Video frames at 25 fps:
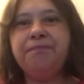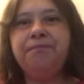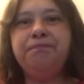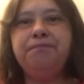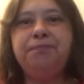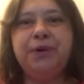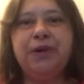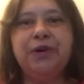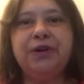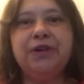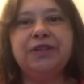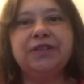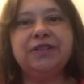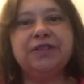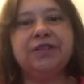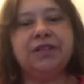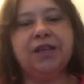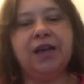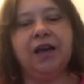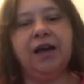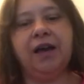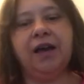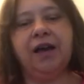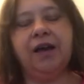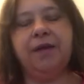But
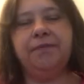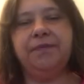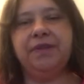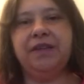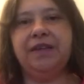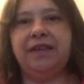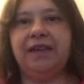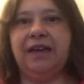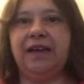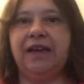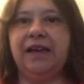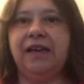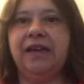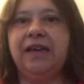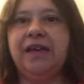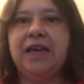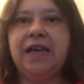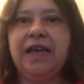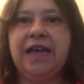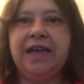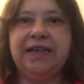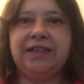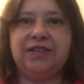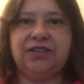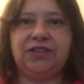yeah,
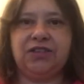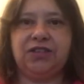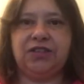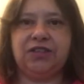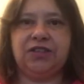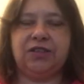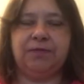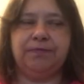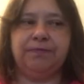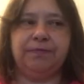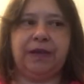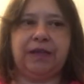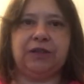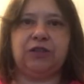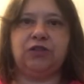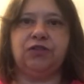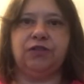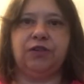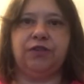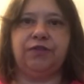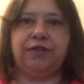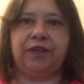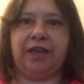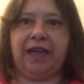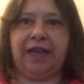it's just a matter
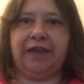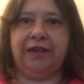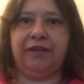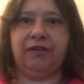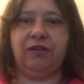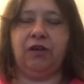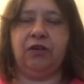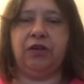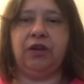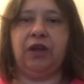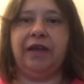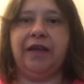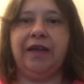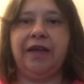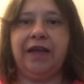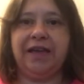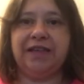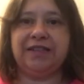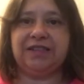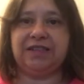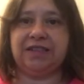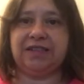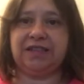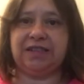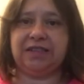of getting on.
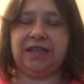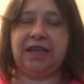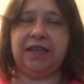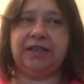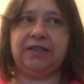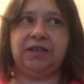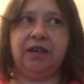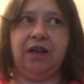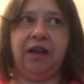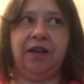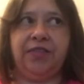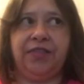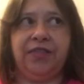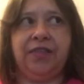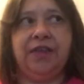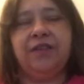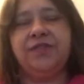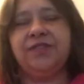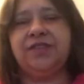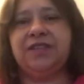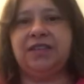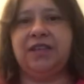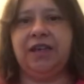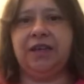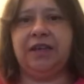As I said, I think I've
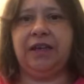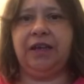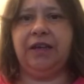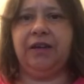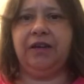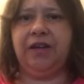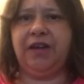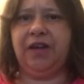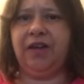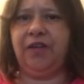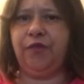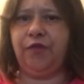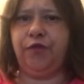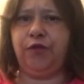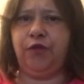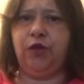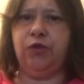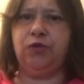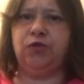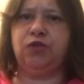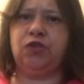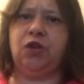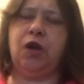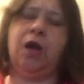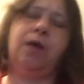said it a
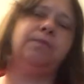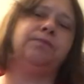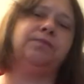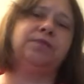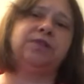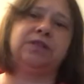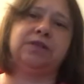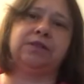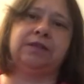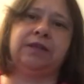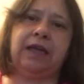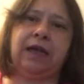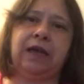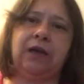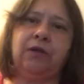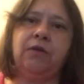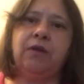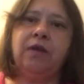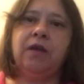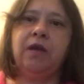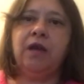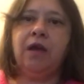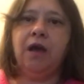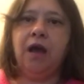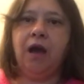few times now,
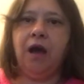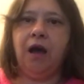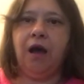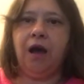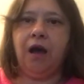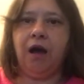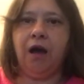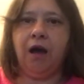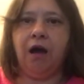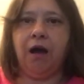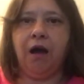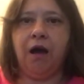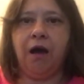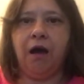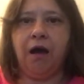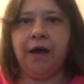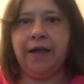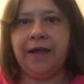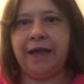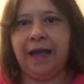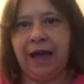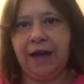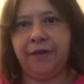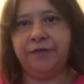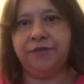I
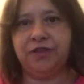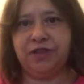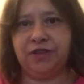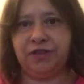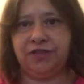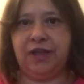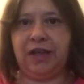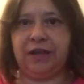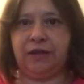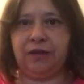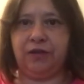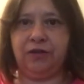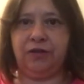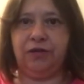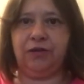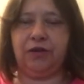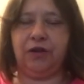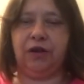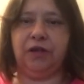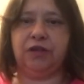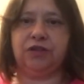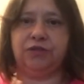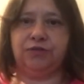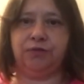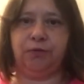have to thank you
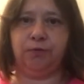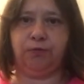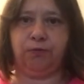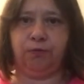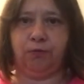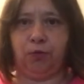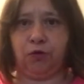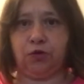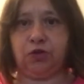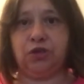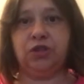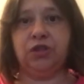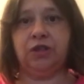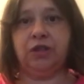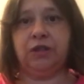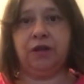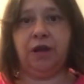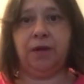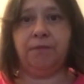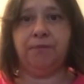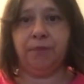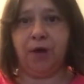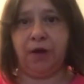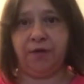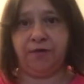guys for watching
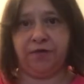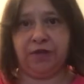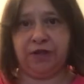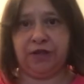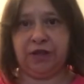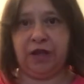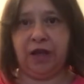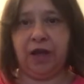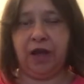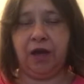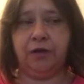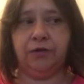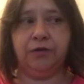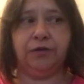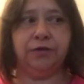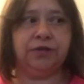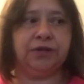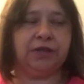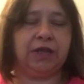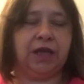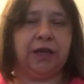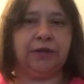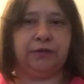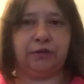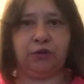my
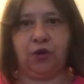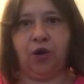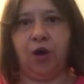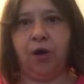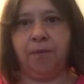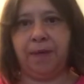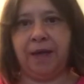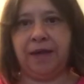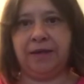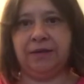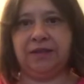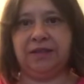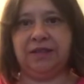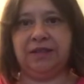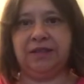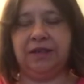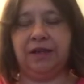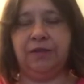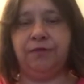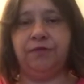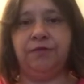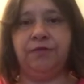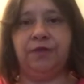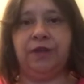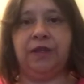videos and commenting and
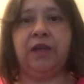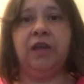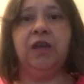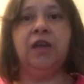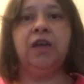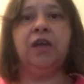everything.